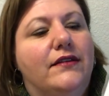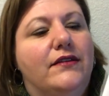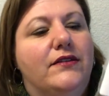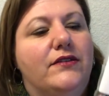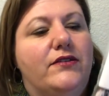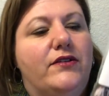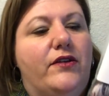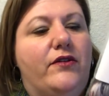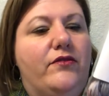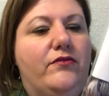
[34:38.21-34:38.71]

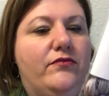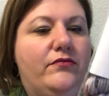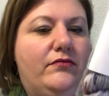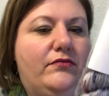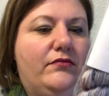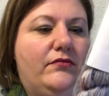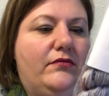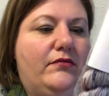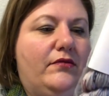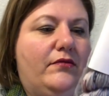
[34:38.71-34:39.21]
So
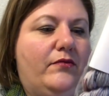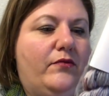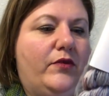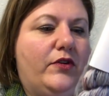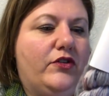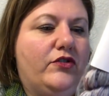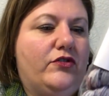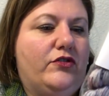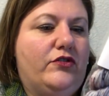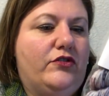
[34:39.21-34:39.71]

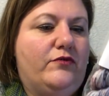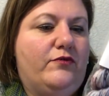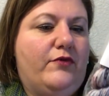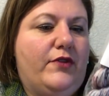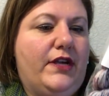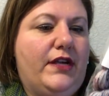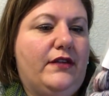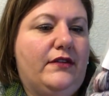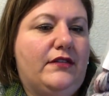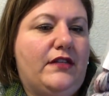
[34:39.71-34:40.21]
winter,
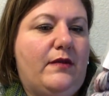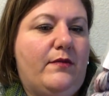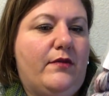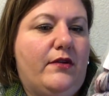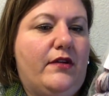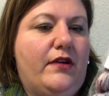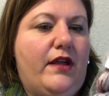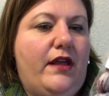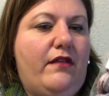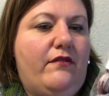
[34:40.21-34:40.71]
spring,
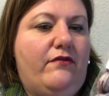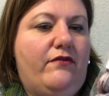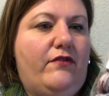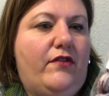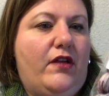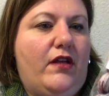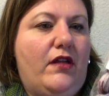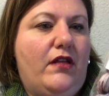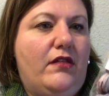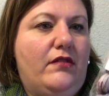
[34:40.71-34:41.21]
summer, and
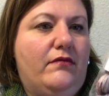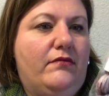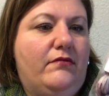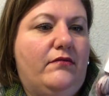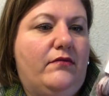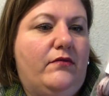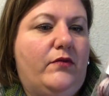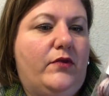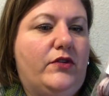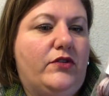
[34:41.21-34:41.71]
fall.
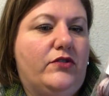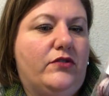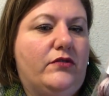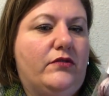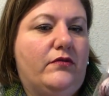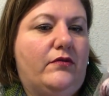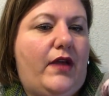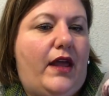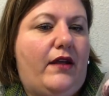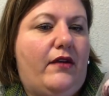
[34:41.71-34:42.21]

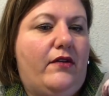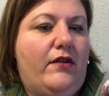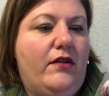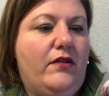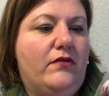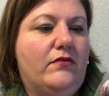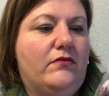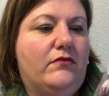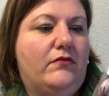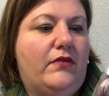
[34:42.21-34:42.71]
Winter, I don't
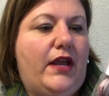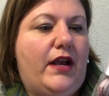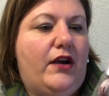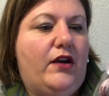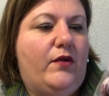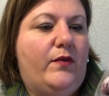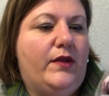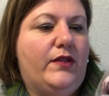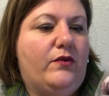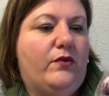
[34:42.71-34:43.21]
know. I don't
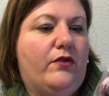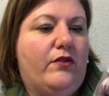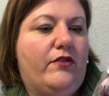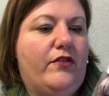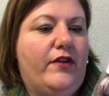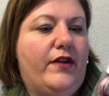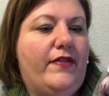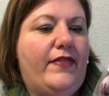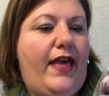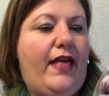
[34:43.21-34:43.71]
know what order
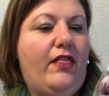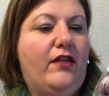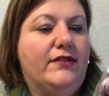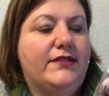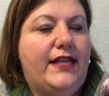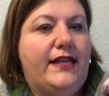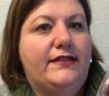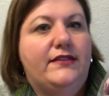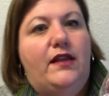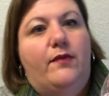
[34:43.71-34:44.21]
they're in. That looks
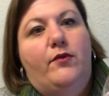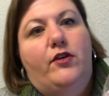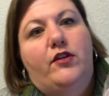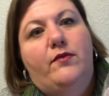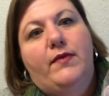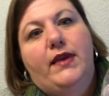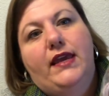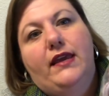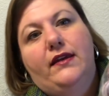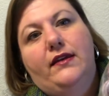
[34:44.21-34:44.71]
like summer to
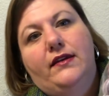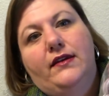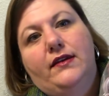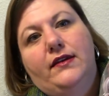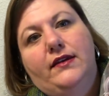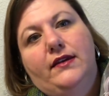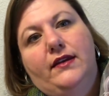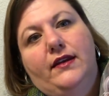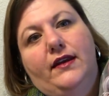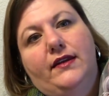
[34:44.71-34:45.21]
me.
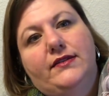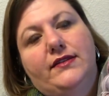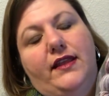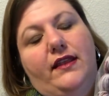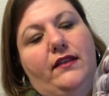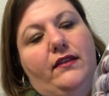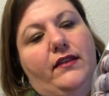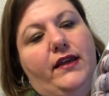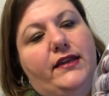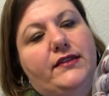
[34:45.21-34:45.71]
Doesn't that
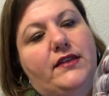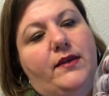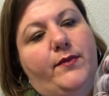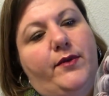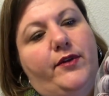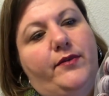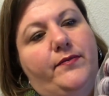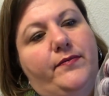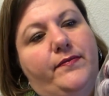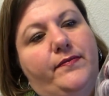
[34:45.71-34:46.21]
look like
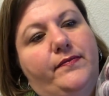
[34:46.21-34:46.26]
summer?